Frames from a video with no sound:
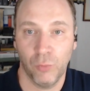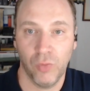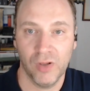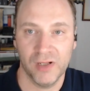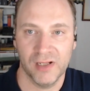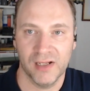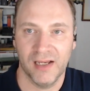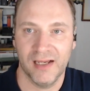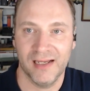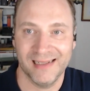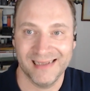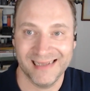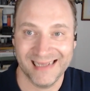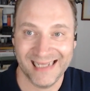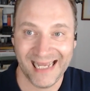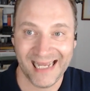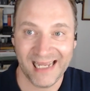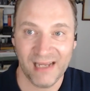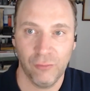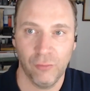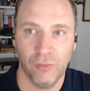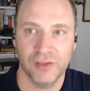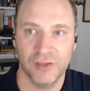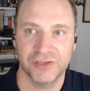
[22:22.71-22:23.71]
what
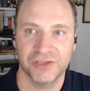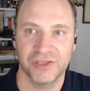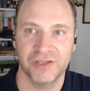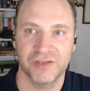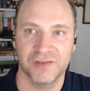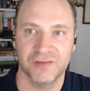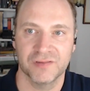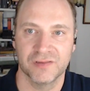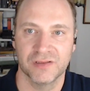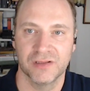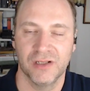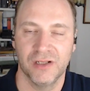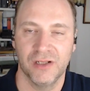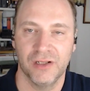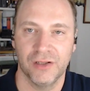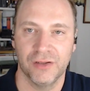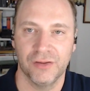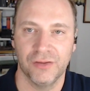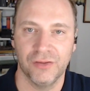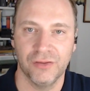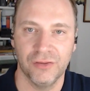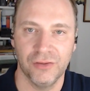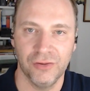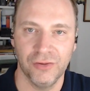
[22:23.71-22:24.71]
languages
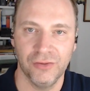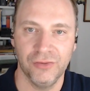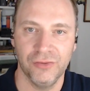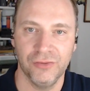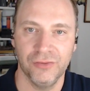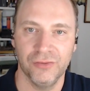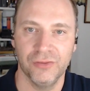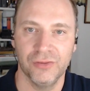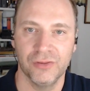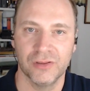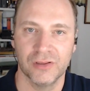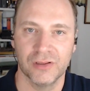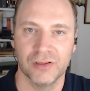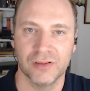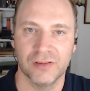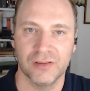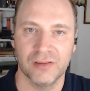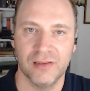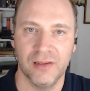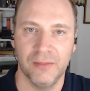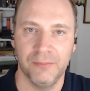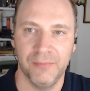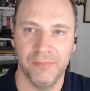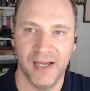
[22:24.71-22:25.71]
do
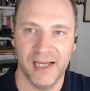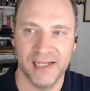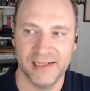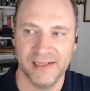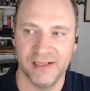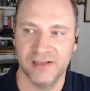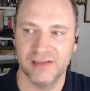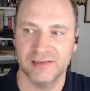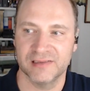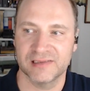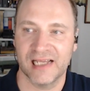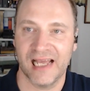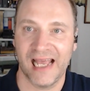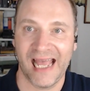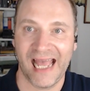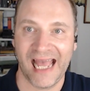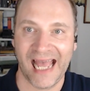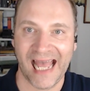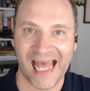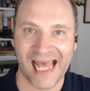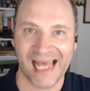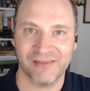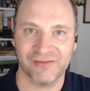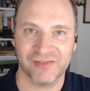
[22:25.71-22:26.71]
the manuals
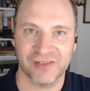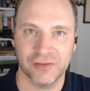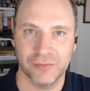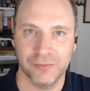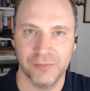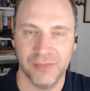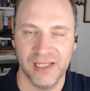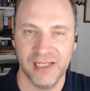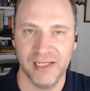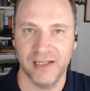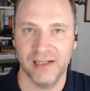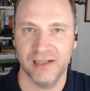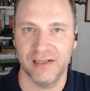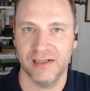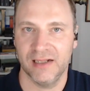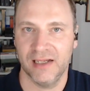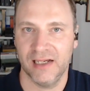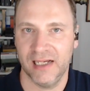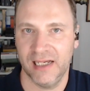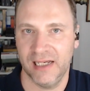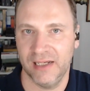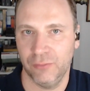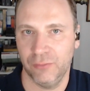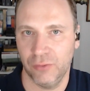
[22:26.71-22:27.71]
have to be in?
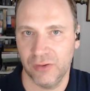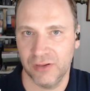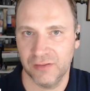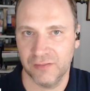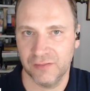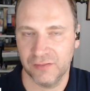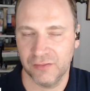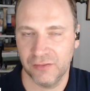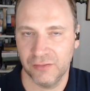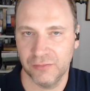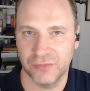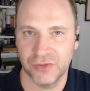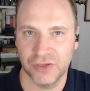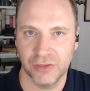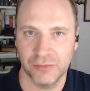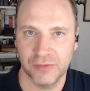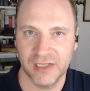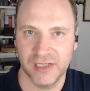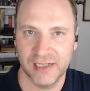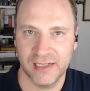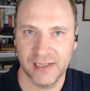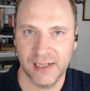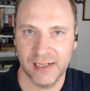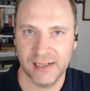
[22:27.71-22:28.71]
I would assume
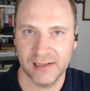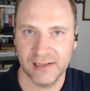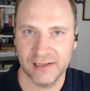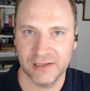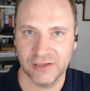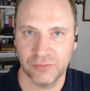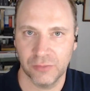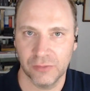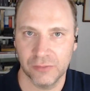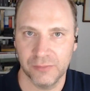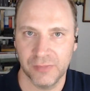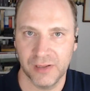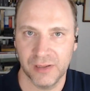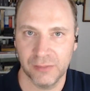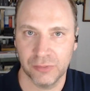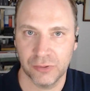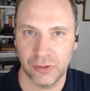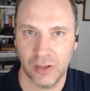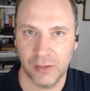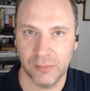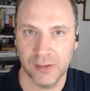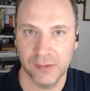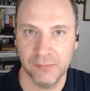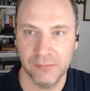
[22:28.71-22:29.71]
German and English wouldn't be a
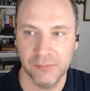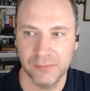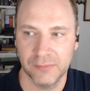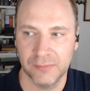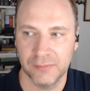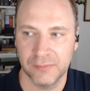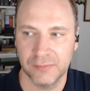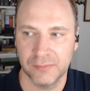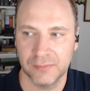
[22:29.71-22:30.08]
problem.